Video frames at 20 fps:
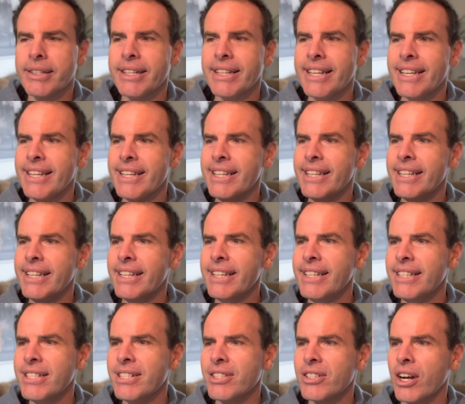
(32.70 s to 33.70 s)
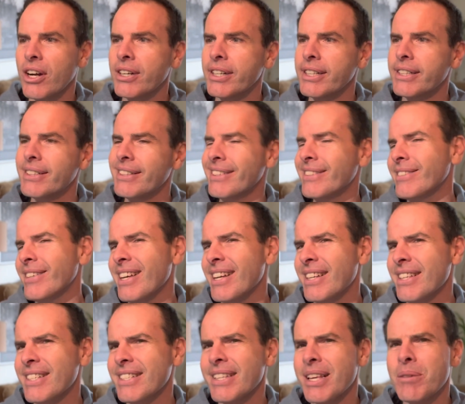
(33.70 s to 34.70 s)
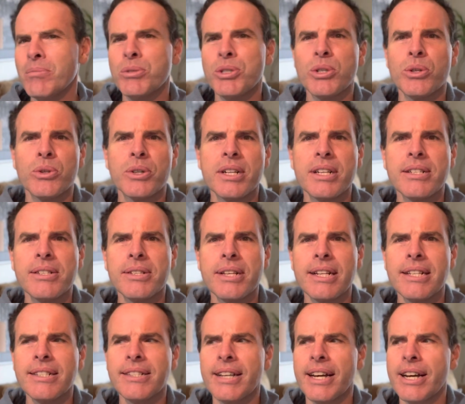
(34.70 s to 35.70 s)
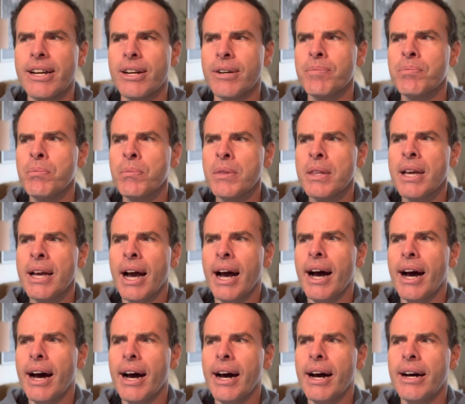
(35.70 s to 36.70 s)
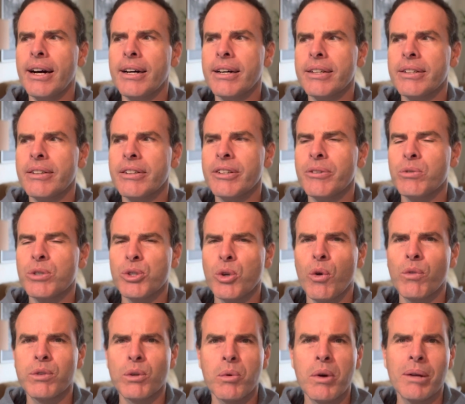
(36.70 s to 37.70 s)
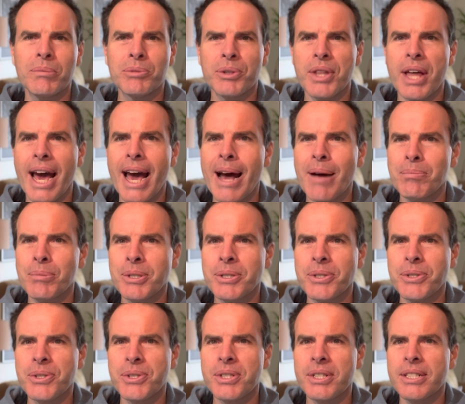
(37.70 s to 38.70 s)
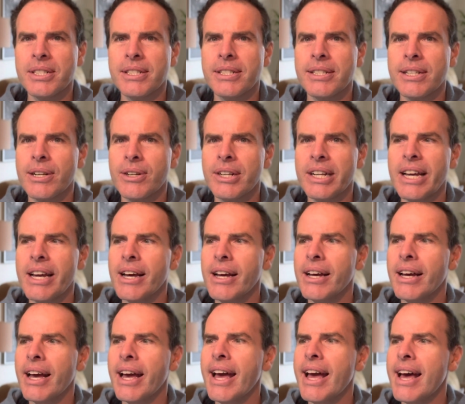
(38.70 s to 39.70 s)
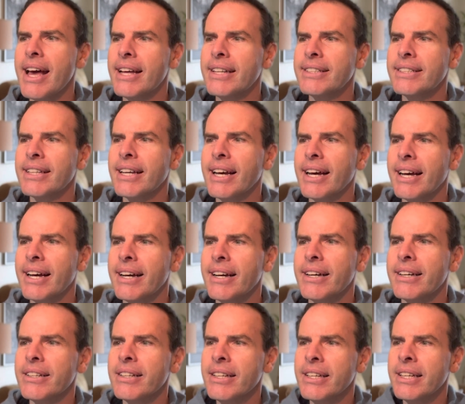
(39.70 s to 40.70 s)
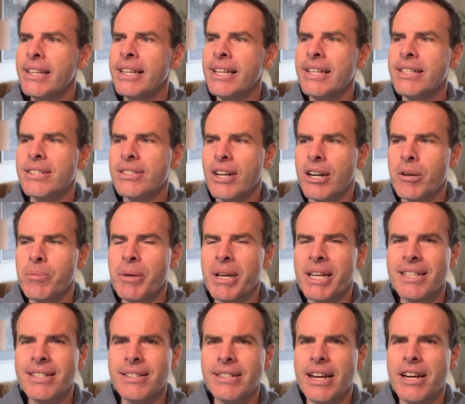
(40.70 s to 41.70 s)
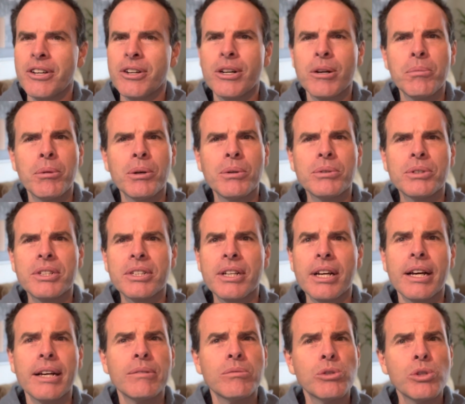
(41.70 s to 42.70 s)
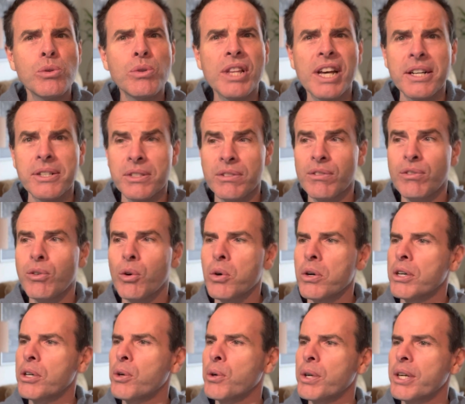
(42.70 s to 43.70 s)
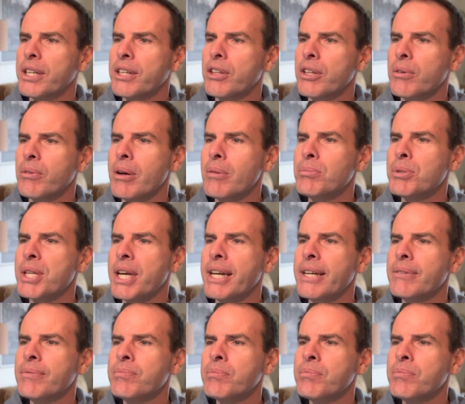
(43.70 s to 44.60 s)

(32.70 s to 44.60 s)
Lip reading: He started, it's kind of the same story as Sunny Cider. He was overwhelmed with apples in his area, and he started making cider in about 2004, according to their website.